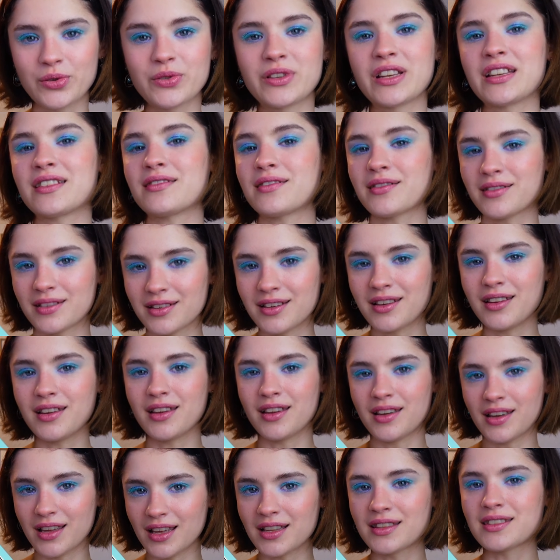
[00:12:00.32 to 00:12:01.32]
you that
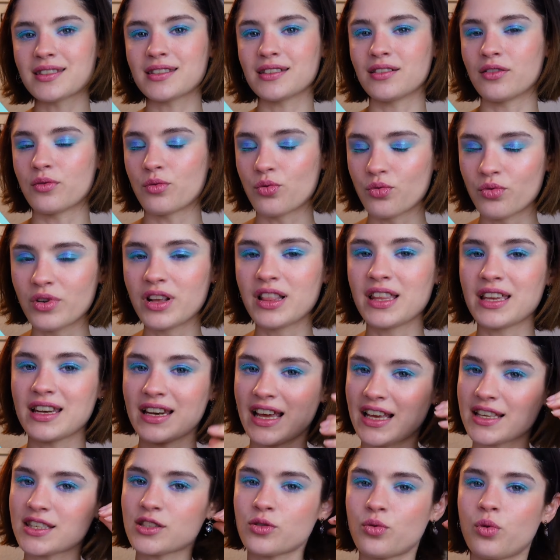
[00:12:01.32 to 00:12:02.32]
it's a really
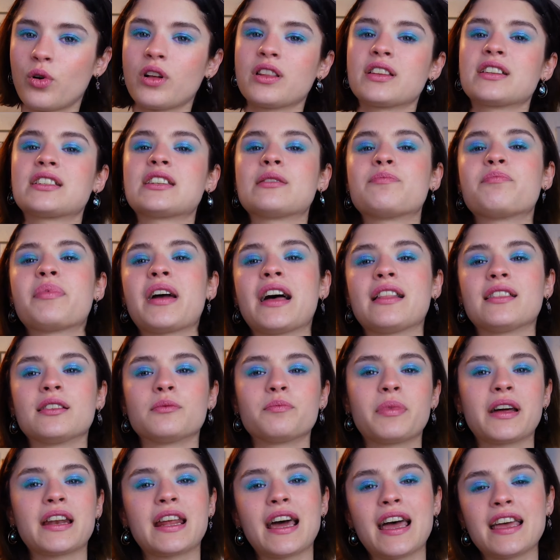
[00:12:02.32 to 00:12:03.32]
nice quality
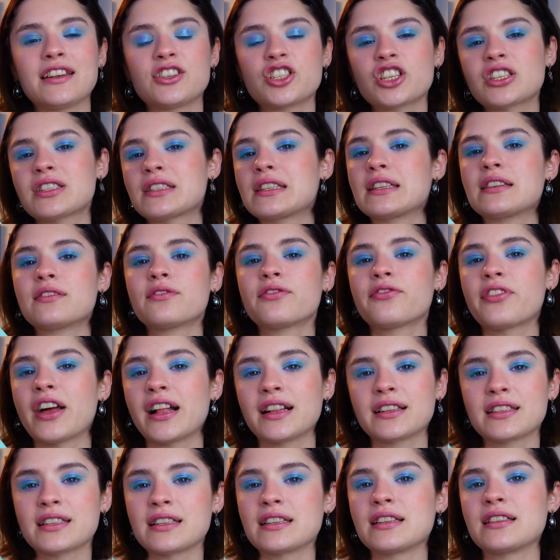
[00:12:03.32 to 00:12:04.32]
palette, but I just didn't
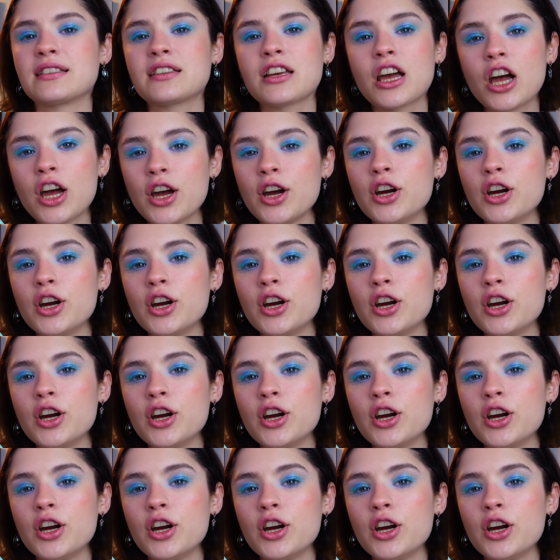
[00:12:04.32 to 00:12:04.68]
felt it